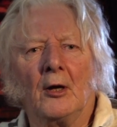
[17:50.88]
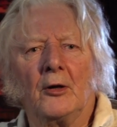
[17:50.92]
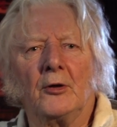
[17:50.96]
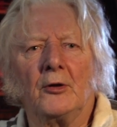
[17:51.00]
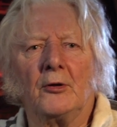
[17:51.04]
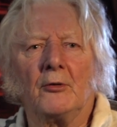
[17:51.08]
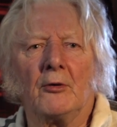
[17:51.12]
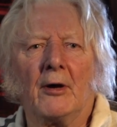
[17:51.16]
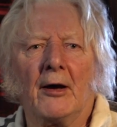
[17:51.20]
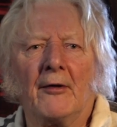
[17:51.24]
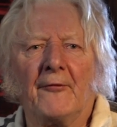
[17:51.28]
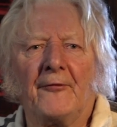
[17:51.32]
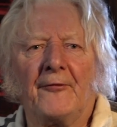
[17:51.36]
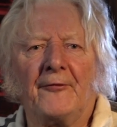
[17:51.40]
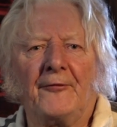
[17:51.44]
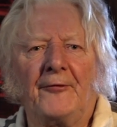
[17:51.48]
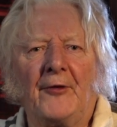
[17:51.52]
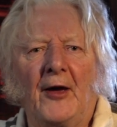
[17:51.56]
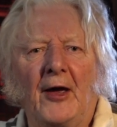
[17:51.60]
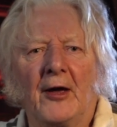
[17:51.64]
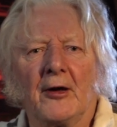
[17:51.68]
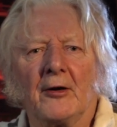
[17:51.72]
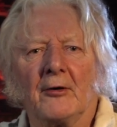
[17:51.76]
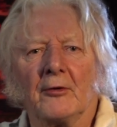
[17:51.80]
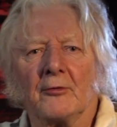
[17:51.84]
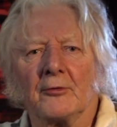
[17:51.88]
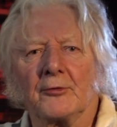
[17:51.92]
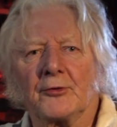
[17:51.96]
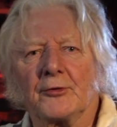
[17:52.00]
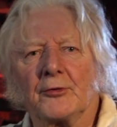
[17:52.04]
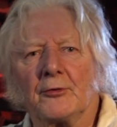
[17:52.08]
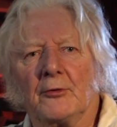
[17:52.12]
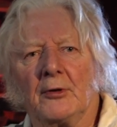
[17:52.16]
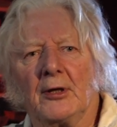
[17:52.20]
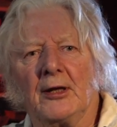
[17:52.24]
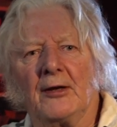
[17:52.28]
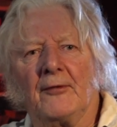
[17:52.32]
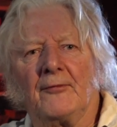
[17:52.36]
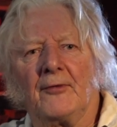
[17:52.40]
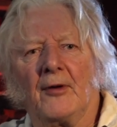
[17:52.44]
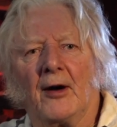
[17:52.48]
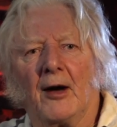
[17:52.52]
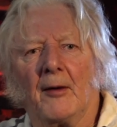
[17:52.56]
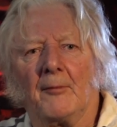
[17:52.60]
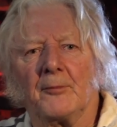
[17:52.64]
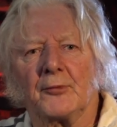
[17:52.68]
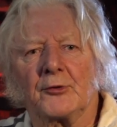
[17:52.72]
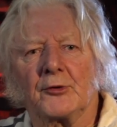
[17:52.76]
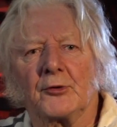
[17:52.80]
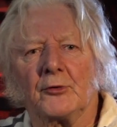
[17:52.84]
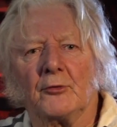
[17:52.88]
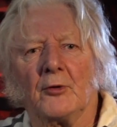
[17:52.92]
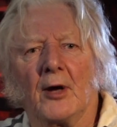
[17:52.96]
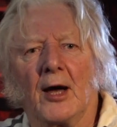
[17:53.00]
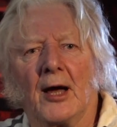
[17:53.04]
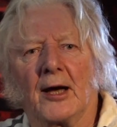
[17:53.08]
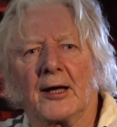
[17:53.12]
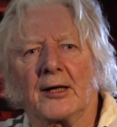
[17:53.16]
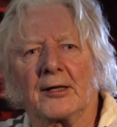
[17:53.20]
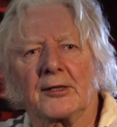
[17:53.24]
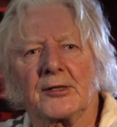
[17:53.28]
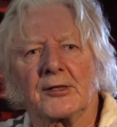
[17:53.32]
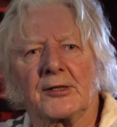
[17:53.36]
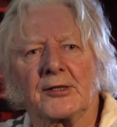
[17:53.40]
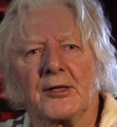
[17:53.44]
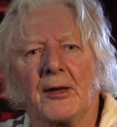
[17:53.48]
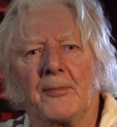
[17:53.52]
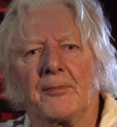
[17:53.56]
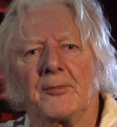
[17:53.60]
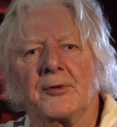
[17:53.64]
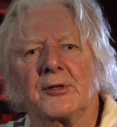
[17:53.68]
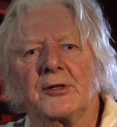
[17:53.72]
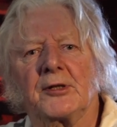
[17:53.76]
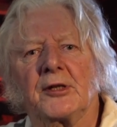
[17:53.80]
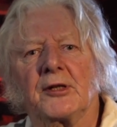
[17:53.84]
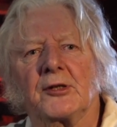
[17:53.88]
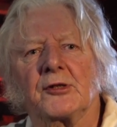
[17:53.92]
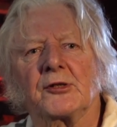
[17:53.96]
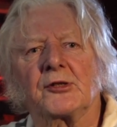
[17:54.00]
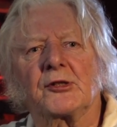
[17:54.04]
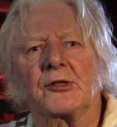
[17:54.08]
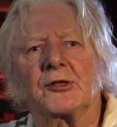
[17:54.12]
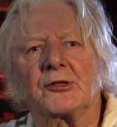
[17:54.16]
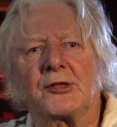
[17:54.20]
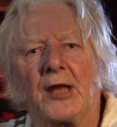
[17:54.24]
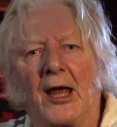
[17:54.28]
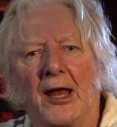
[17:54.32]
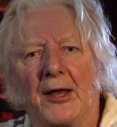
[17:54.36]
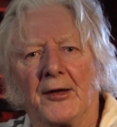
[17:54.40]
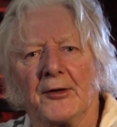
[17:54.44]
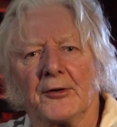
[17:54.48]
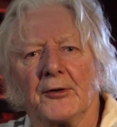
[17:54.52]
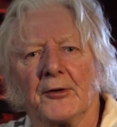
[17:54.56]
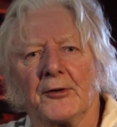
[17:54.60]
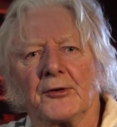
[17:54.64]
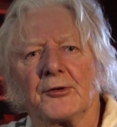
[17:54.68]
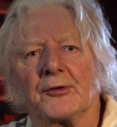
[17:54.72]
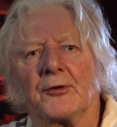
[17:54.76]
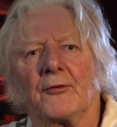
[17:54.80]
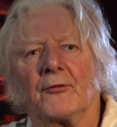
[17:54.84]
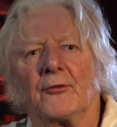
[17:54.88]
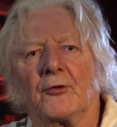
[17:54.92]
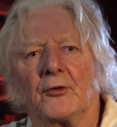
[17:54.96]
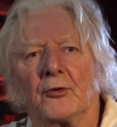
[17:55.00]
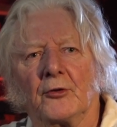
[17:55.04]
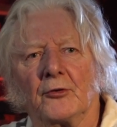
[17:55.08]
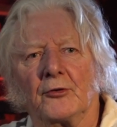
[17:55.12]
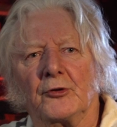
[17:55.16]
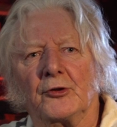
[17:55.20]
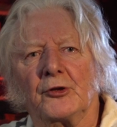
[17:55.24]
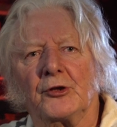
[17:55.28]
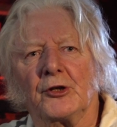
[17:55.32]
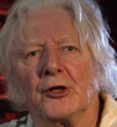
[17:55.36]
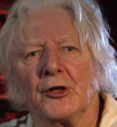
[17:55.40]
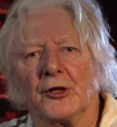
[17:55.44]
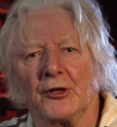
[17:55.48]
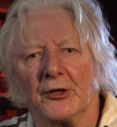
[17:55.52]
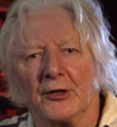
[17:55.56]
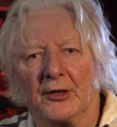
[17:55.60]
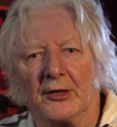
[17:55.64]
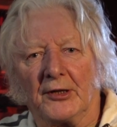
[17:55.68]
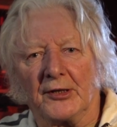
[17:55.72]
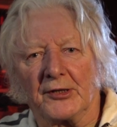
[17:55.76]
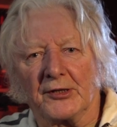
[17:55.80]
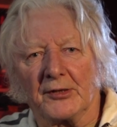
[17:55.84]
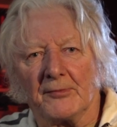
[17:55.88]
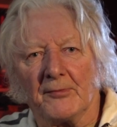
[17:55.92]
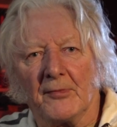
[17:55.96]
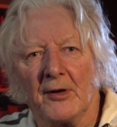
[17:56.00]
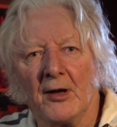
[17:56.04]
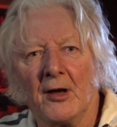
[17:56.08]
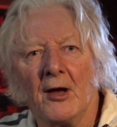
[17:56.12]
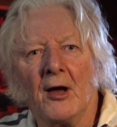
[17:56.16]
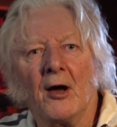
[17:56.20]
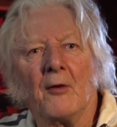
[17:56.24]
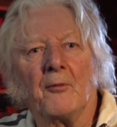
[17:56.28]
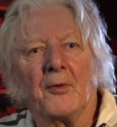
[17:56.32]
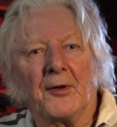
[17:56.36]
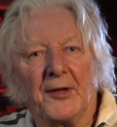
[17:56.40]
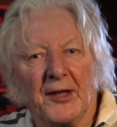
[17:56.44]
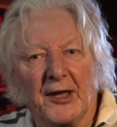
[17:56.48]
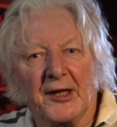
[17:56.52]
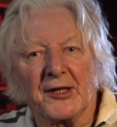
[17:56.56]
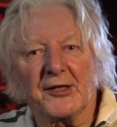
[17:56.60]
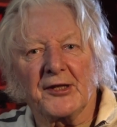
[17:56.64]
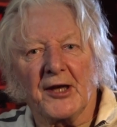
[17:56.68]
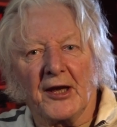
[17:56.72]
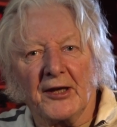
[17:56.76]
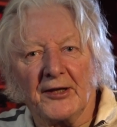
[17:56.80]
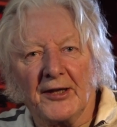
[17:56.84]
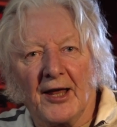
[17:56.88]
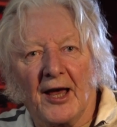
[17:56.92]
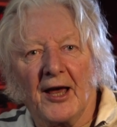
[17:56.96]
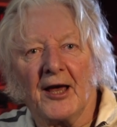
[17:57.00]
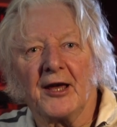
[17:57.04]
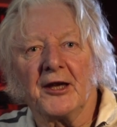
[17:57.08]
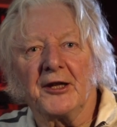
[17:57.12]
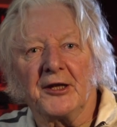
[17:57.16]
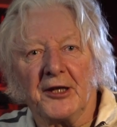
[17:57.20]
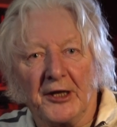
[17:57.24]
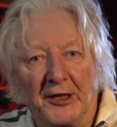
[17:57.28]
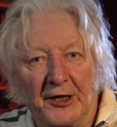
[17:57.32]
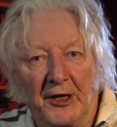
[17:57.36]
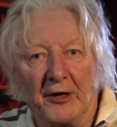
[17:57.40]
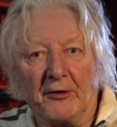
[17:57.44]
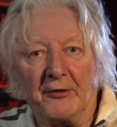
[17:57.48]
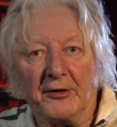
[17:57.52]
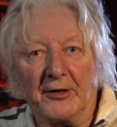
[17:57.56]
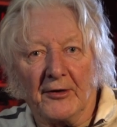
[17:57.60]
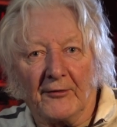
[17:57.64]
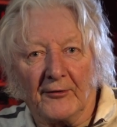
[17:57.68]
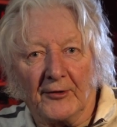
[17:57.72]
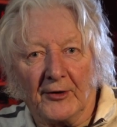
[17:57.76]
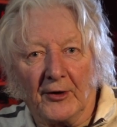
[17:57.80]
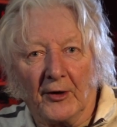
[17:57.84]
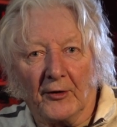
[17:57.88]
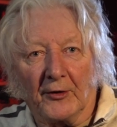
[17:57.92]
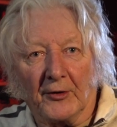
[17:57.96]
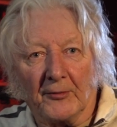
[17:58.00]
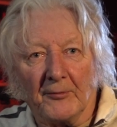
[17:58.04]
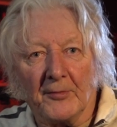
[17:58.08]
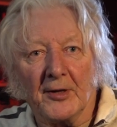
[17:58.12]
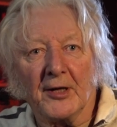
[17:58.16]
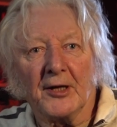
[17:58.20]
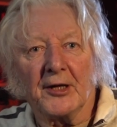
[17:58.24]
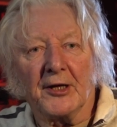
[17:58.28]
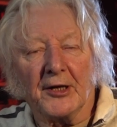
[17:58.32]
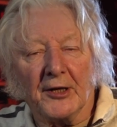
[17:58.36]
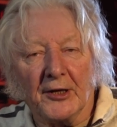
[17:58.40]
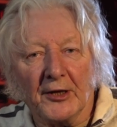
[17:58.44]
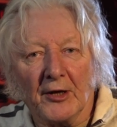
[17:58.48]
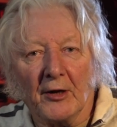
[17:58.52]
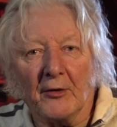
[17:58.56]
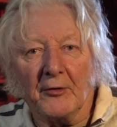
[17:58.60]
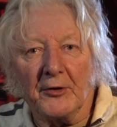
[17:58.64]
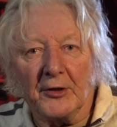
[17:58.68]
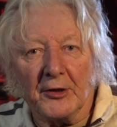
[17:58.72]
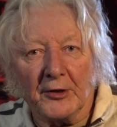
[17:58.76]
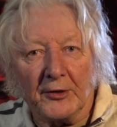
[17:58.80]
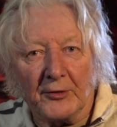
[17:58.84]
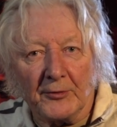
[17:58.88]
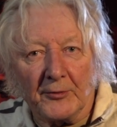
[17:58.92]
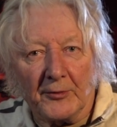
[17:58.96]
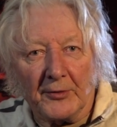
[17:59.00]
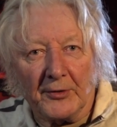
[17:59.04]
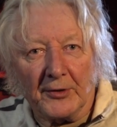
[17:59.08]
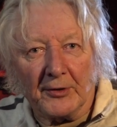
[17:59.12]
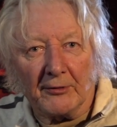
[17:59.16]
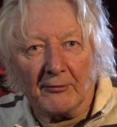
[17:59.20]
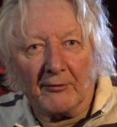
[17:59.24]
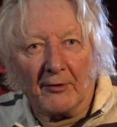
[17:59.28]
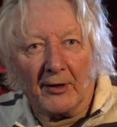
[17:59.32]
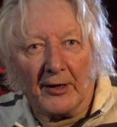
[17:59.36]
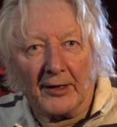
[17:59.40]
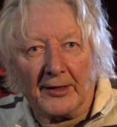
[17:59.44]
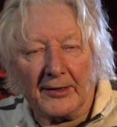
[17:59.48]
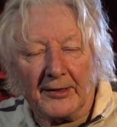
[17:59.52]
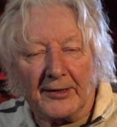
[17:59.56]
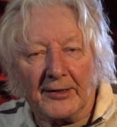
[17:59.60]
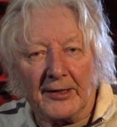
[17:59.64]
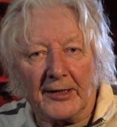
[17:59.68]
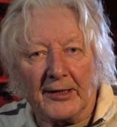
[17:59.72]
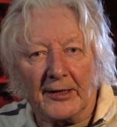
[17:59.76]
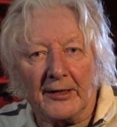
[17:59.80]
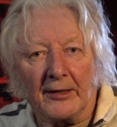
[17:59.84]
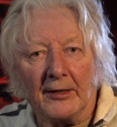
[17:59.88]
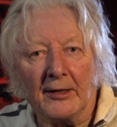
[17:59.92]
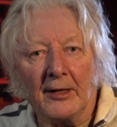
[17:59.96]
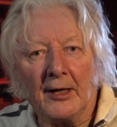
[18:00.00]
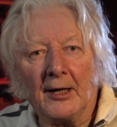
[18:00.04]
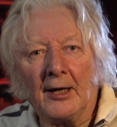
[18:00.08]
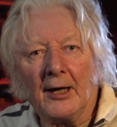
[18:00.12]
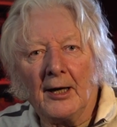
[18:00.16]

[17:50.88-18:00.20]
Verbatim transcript: You have failed to live up to accepted standards of good journalism. When they say that, you know you've got them, you know you're doing the right thing.